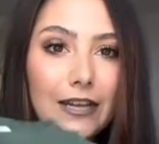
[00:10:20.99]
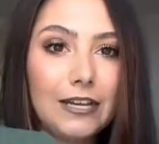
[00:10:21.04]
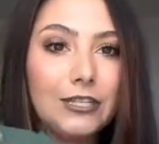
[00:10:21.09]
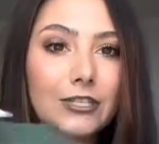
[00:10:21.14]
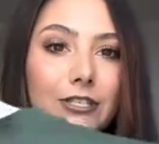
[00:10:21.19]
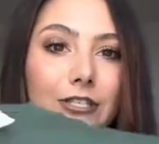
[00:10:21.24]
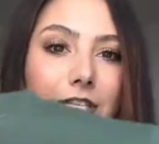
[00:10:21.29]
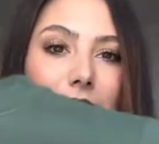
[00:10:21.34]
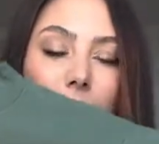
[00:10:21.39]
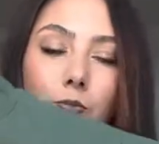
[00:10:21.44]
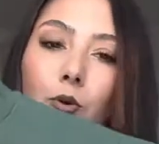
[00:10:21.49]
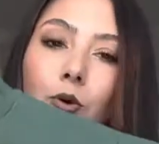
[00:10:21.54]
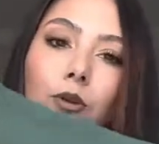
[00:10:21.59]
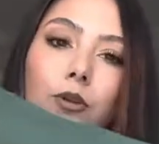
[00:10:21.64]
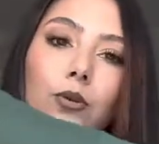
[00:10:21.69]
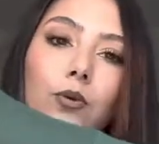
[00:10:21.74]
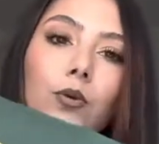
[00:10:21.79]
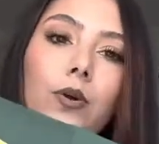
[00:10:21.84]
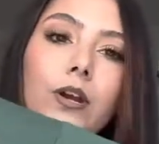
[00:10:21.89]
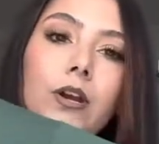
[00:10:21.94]
It just says
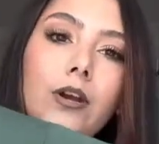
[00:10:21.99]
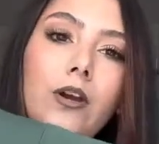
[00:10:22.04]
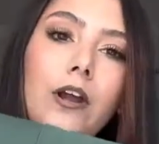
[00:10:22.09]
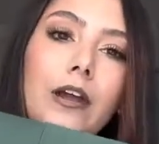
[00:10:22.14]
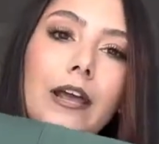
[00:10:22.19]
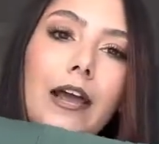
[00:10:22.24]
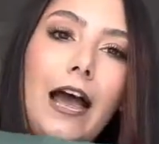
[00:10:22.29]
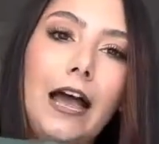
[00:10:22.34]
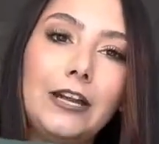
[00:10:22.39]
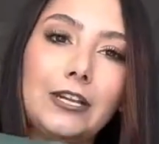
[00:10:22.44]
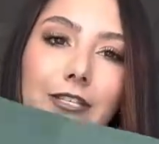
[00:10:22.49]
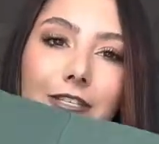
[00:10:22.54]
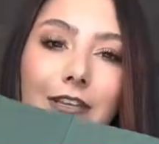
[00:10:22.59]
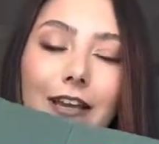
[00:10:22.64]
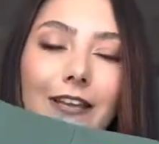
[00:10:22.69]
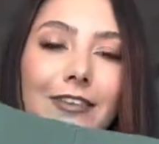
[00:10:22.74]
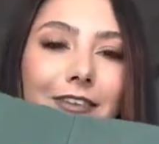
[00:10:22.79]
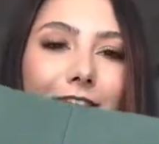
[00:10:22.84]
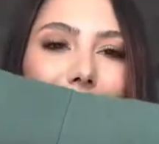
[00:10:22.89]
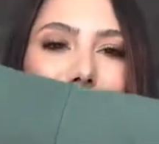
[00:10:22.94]
Portland, Oregon on it. I just
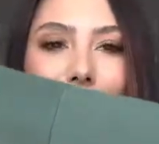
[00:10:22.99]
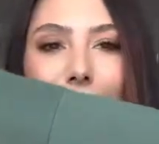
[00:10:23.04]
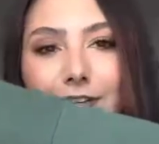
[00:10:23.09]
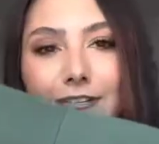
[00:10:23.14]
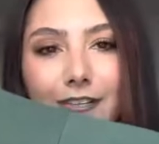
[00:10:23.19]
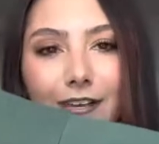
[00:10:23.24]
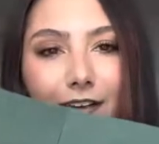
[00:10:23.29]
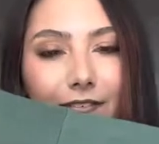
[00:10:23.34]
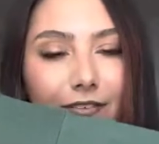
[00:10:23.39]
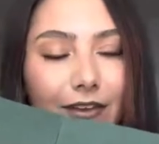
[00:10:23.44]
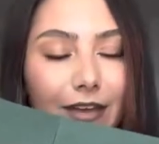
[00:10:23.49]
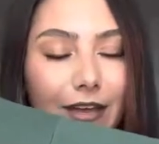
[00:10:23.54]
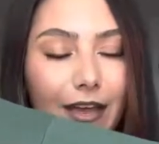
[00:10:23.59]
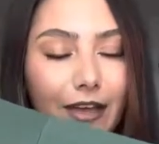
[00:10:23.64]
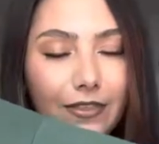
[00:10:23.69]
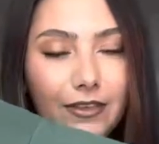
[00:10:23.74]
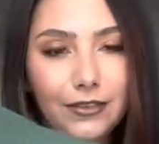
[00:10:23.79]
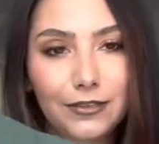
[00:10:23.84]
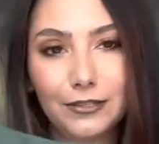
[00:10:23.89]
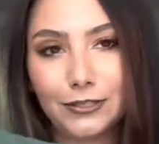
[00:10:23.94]
liked the looks of it. I
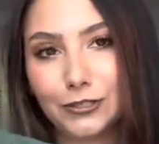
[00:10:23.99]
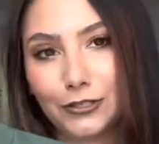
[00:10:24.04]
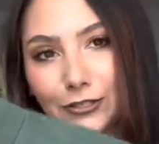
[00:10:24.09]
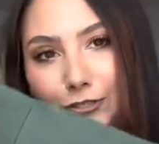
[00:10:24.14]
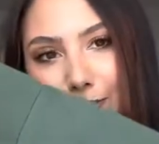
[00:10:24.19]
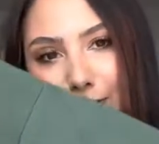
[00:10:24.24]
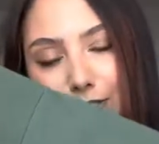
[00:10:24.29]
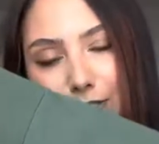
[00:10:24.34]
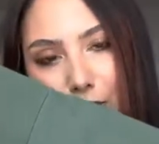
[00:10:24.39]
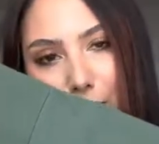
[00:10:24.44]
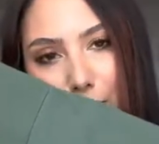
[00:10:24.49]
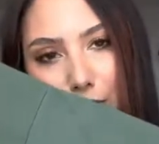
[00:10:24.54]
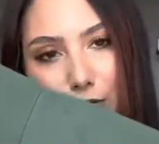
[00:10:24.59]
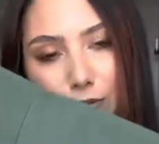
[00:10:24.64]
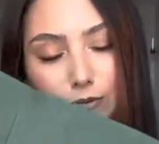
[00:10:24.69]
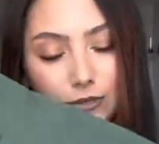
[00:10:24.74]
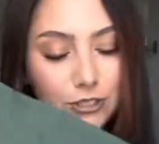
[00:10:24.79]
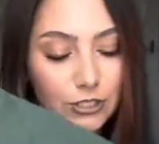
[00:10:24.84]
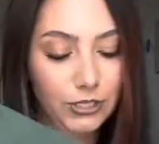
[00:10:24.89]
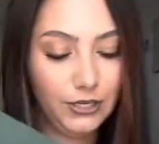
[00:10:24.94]
think this is gonna be so cute
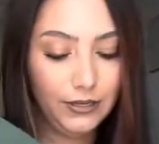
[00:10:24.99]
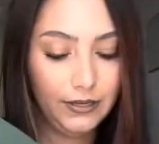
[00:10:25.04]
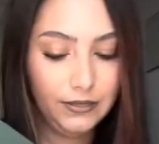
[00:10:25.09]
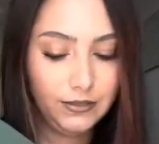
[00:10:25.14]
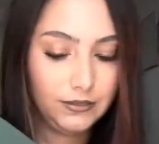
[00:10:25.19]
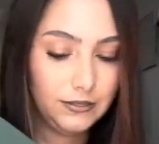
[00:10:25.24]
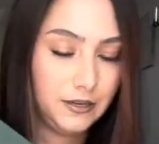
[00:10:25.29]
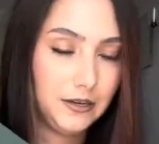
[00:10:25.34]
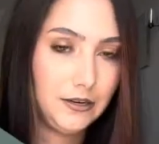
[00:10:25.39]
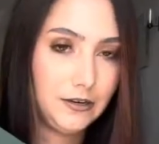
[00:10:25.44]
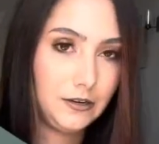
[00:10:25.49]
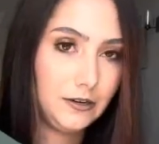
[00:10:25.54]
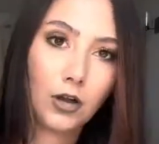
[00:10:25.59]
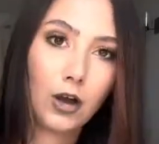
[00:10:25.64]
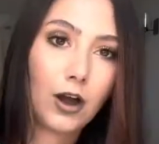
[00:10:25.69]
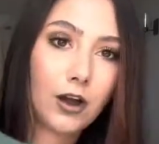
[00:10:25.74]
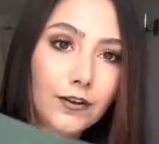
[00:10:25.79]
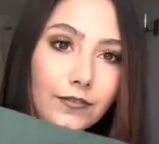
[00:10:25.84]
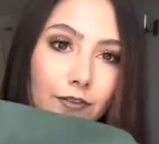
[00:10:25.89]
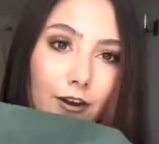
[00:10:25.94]
with jeans and
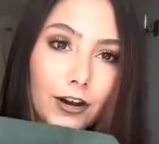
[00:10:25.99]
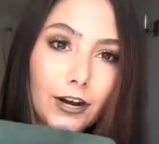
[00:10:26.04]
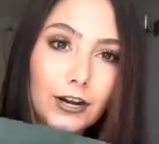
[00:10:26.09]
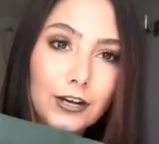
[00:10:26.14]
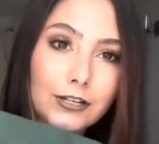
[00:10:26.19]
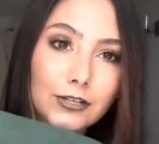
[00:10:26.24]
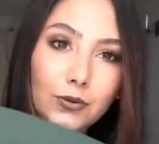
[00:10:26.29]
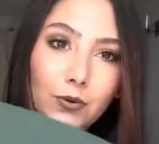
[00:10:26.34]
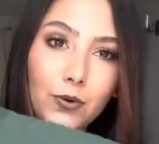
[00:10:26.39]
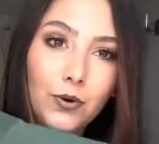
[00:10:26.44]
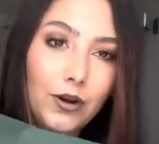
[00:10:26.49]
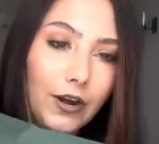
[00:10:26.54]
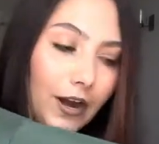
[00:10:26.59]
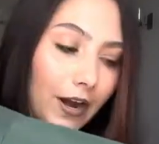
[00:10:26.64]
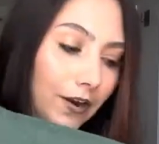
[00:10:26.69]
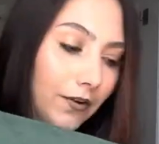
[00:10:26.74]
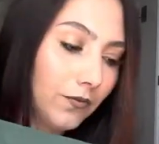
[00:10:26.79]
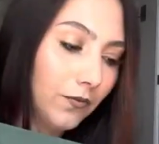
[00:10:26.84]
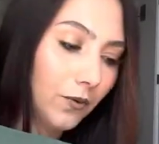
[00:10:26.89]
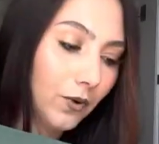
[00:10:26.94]
Converse or
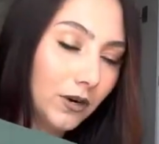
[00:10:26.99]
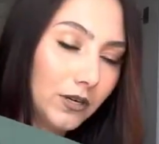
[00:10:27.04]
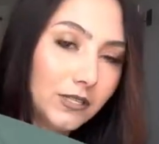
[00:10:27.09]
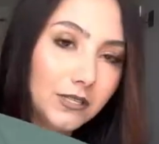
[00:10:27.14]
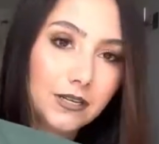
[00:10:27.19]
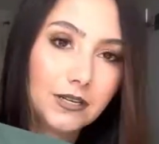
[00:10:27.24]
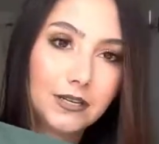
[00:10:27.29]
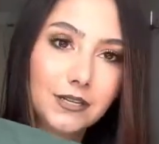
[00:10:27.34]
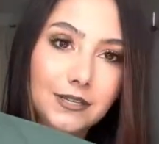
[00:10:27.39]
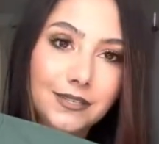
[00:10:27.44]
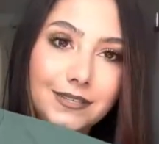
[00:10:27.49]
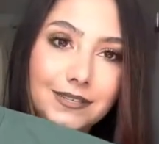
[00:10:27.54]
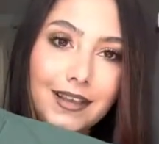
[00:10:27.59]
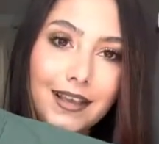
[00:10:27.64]
Air Forces.